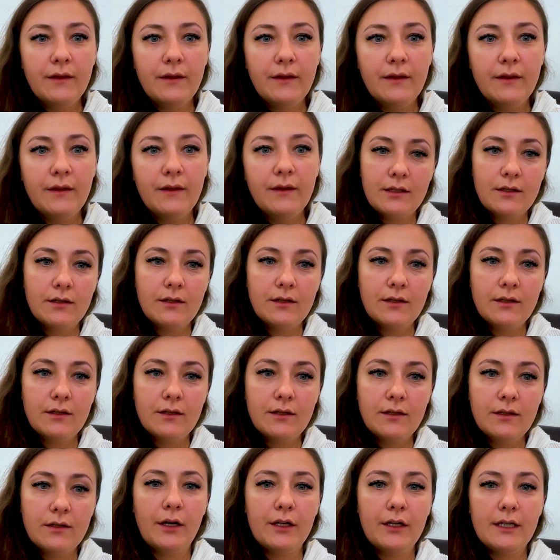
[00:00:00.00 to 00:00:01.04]
think about it,
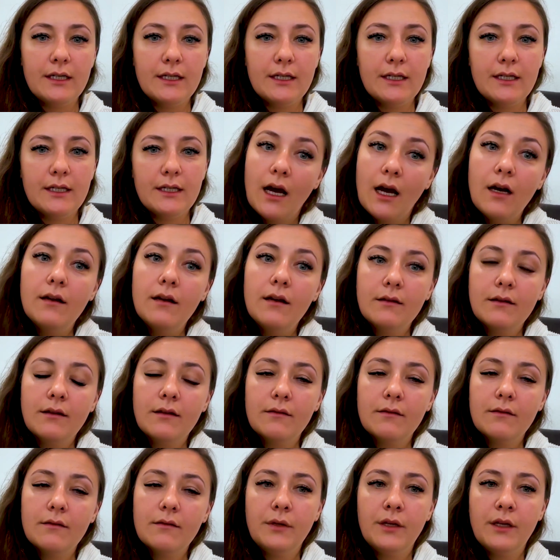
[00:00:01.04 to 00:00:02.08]
like
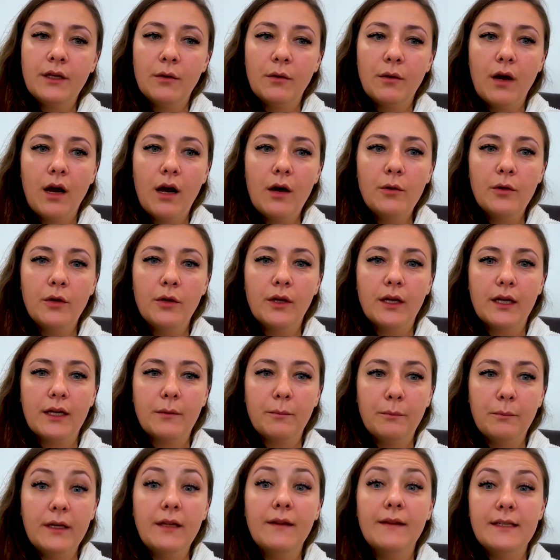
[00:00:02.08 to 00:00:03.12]
how you build
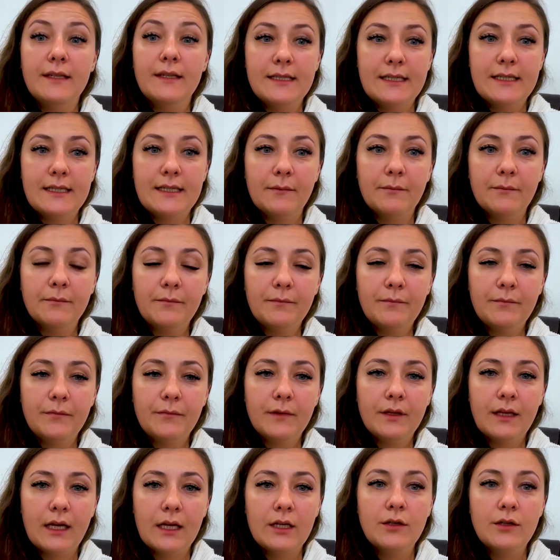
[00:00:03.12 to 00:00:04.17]
this team that
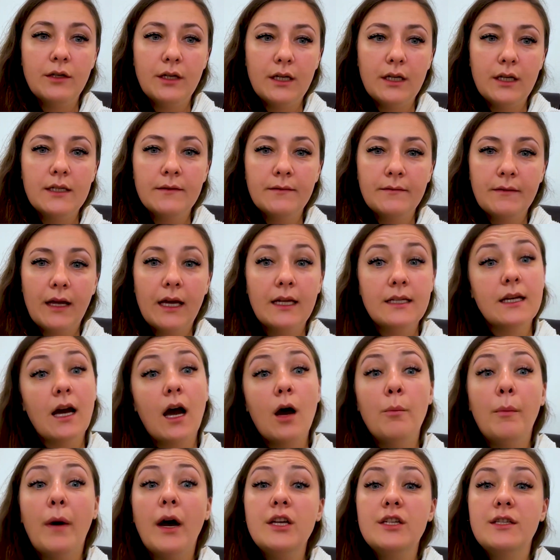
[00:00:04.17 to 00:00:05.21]
you need and how
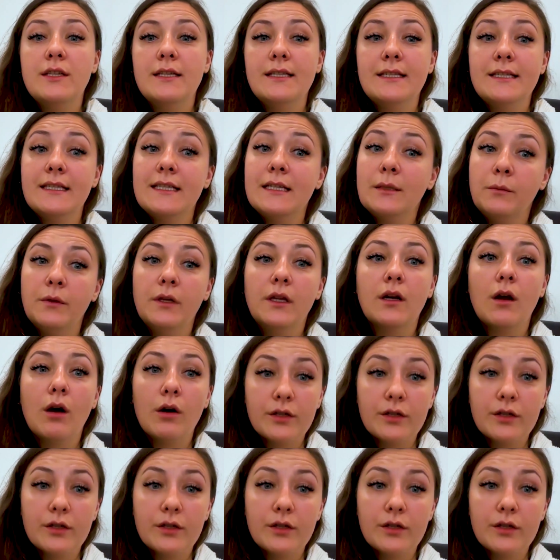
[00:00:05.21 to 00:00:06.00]
much this team will cost you.